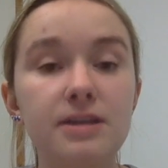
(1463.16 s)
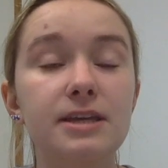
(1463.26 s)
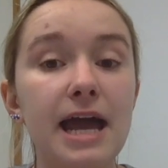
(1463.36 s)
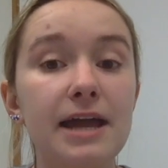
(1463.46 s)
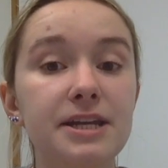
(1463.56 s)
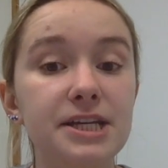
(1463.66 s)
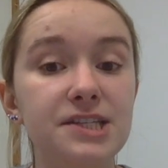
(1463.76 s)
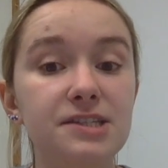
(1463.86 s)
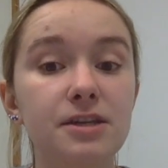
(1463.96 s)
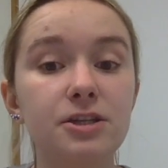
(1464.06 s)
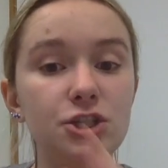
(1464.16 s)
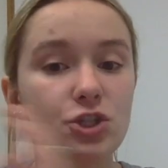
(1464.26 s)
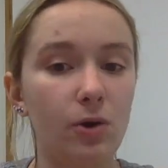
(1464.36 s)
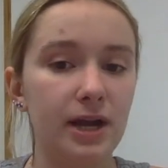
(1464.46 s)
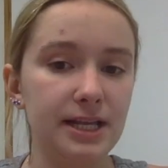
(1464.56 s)
Katniss
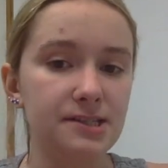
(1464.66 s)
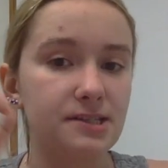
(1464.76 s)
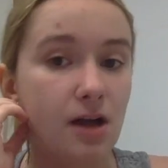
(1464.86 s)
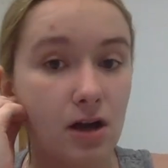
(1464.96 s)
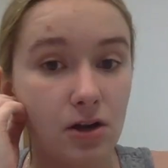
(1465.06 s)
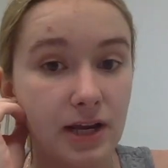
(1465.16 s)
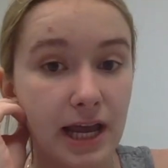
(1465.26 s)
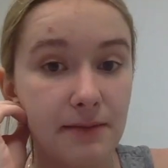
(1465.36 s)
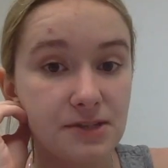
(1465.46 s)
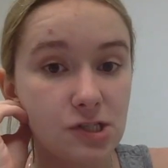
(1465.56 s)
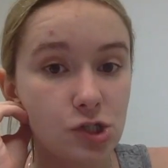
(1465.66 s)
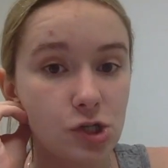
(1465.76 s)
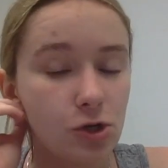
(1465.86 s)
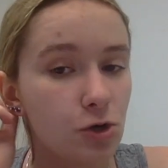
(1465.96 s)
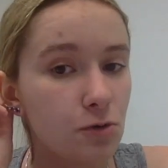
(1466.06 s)
joins the Hunger Games
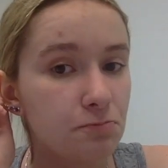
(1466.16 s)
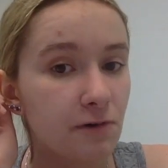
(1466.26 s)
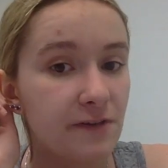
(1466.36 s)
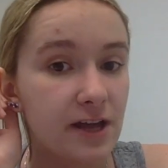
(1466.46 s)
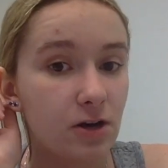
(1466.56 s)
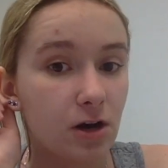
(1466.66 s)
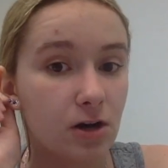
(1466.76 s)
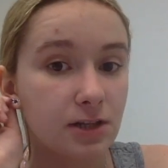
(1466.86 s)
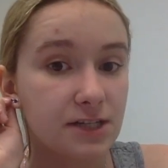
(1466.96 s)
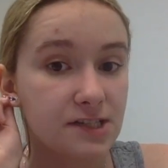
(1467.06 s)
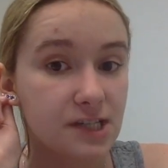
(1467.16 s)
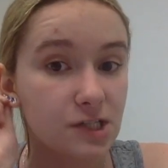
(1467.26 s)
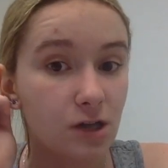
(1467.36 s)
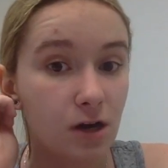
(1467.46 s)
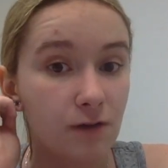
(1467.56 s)
to prevent her little
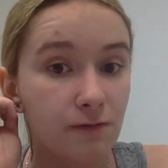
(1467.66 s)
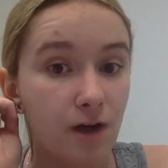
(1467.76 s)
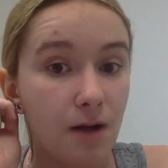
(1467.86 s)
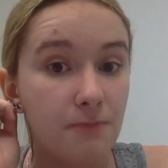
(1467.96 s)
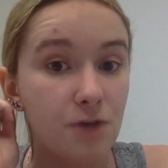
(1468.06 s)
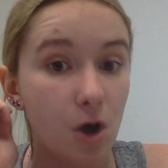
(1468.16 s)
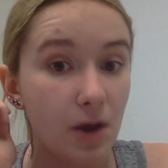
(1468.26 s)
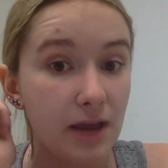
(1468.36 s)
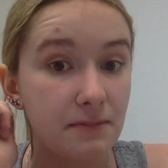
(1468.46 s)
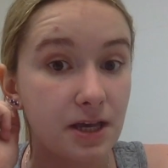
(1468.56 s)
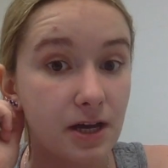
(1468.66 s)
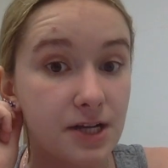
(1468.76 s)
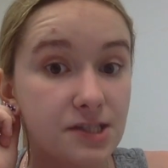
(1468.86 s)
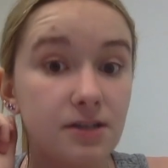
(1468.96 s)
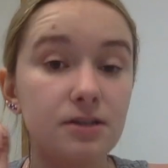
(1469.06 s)
sister from going
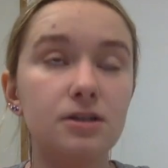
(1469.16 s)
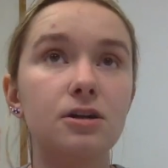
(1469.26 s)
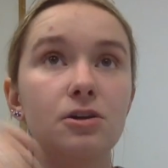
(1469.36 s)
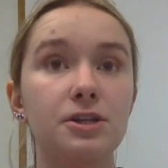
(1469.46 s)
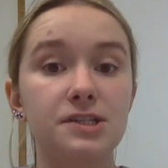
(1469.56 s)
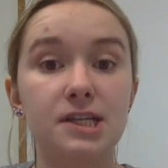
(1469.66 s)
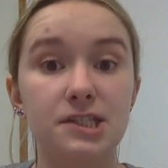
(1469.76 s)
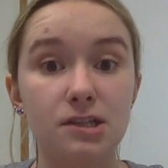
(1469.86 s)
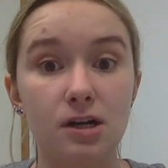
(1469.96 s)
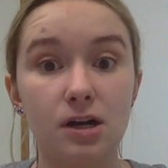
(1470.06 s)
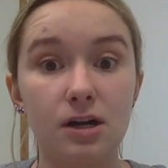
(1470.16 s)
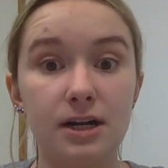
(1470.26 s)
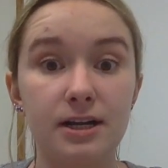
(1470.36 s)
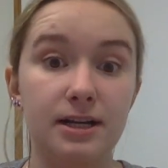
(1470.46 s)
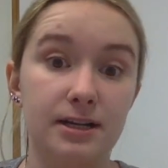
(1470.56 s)
because her little
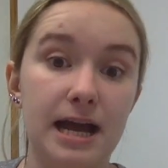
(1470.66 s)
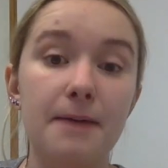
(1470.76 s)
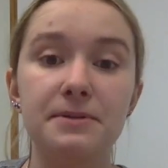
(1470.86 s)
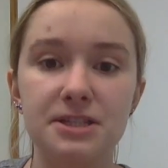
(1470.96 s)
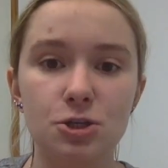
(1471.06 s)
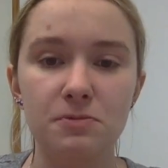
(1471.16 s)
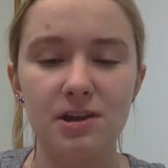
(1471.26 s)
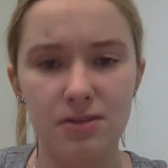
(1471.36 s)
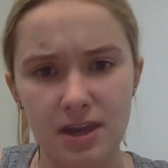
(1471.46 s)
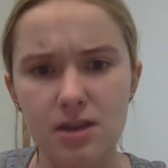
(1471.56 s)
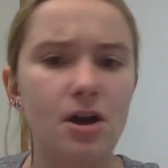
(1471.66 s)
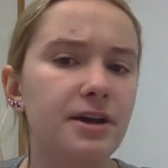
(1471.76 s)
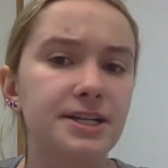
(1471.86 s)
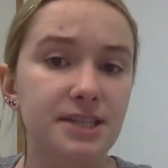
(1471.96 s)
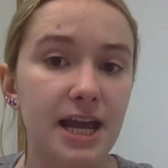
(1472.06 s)
sister happened to be the
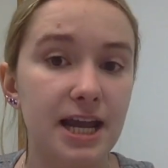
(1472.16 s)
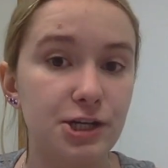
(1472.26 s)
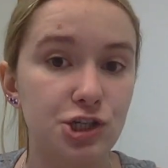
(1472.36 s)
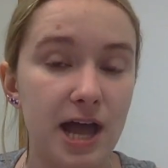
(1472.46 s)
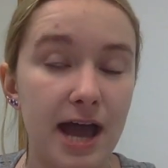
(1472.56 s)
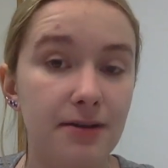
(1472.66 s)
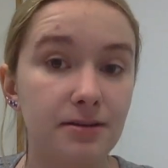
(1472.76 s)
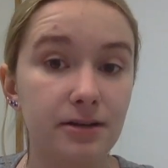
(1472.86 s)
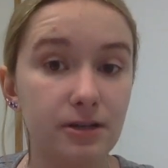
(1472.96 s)
youngest age that